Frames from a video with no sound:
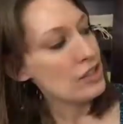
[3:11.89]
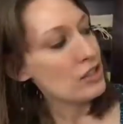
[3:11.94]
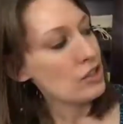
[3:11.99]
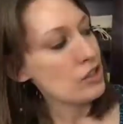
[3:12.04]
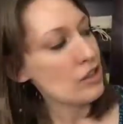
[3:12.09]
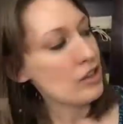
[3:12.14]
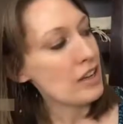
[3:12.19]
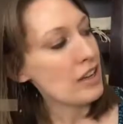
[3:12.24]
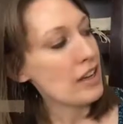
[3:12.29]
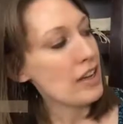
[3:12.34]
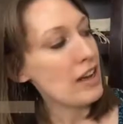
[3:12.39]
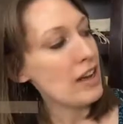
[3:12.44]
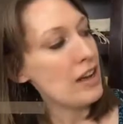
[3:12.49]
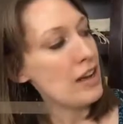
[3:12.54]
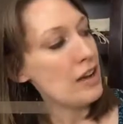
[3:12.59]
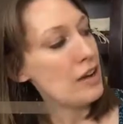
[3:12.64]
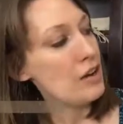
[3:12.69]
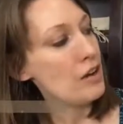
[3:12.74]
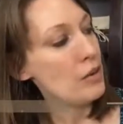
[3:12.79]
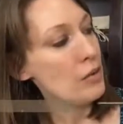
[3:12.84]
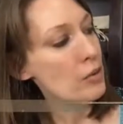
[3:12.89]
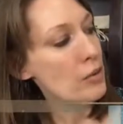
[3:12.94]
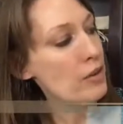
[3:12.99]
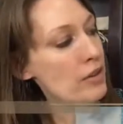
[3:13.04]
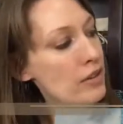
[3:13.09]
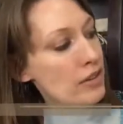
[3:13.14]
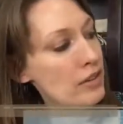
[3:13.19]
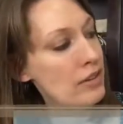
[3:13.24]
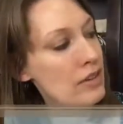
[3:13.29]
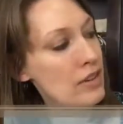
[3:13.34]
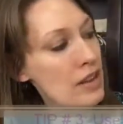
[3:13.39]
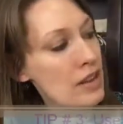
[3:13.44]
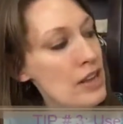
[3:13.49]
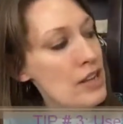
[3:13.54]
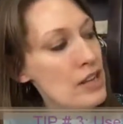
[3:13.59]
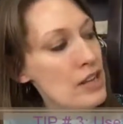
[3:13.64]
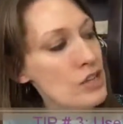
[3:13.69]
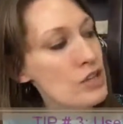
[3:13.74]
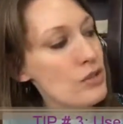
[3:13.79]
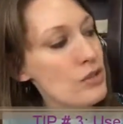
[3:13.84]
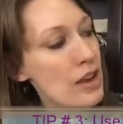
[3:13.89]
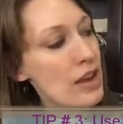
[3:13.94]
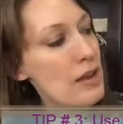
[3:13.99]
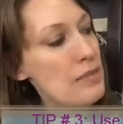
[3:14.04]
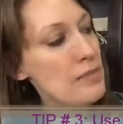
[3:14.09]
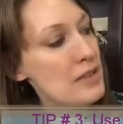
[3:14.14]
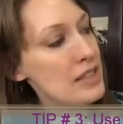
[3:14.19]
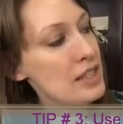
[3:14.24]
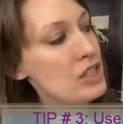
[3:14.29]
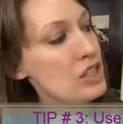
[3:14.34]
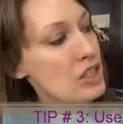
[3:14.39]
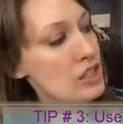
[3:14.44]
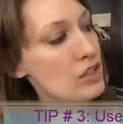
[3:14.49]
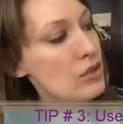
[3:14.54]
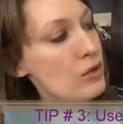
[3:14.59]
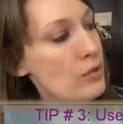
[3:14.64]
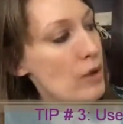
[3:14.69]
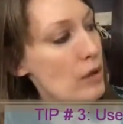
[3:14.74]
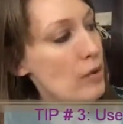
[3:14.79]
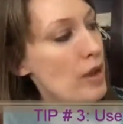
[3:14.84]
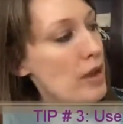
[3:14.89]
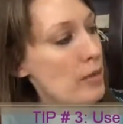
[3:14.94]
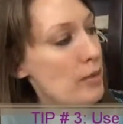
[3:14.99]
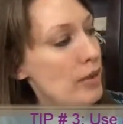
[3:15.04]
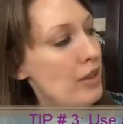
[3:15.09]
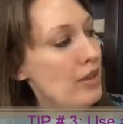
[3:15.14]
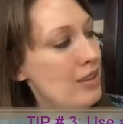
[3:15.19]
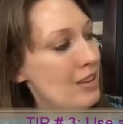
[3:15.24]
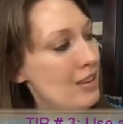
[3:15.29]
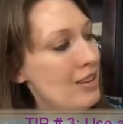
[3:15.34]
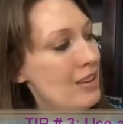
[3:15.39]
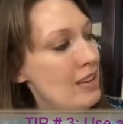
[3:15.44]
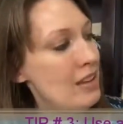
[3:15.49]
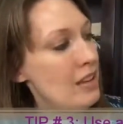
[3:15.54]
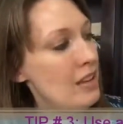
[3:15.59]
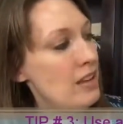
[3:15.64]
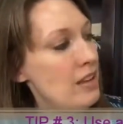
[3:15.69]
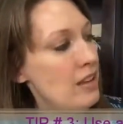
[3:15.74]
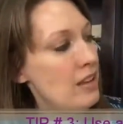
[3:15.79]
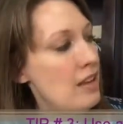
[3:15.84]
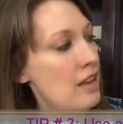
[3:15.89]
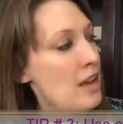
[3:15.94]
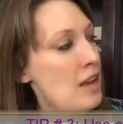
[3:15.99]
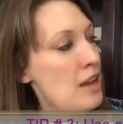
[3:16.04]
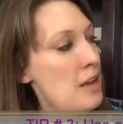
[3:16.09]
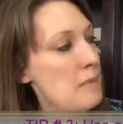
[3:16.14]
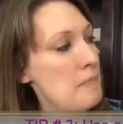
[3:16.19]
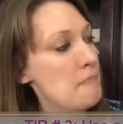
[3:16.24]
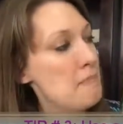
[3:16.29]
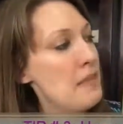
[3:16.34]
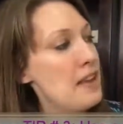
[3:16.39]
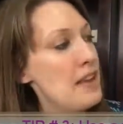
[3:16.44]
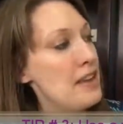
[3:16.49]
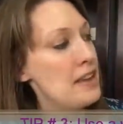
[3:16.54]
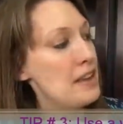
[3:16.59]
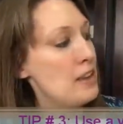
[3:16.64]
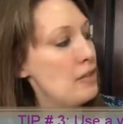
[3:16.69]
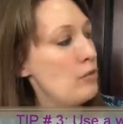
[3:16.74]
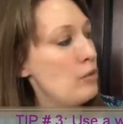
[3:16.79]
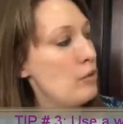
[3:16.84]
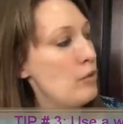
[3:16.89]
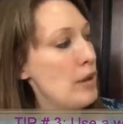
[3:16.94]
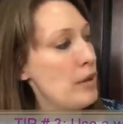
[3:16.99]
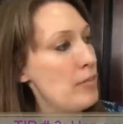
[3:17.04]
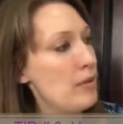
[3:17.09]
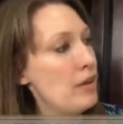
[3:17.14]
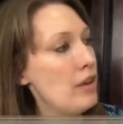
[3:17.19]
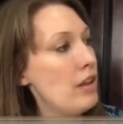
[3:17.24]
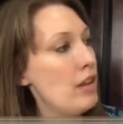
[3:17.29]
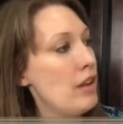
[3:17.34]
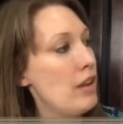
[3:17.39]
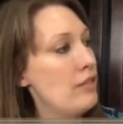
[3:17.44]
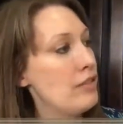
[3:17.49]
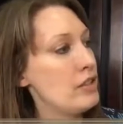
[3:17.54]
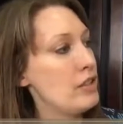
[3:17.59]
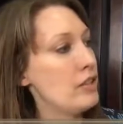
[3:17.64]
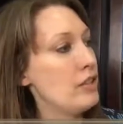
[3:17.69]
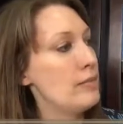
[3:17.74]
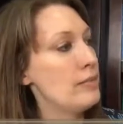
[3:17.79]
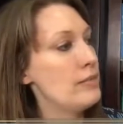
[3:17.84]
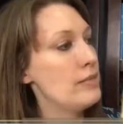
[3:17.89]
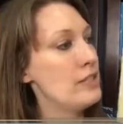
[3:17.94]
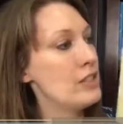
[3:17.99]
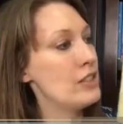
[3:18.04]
So you can get this is just a wet wipe, and it will wipe it all off too.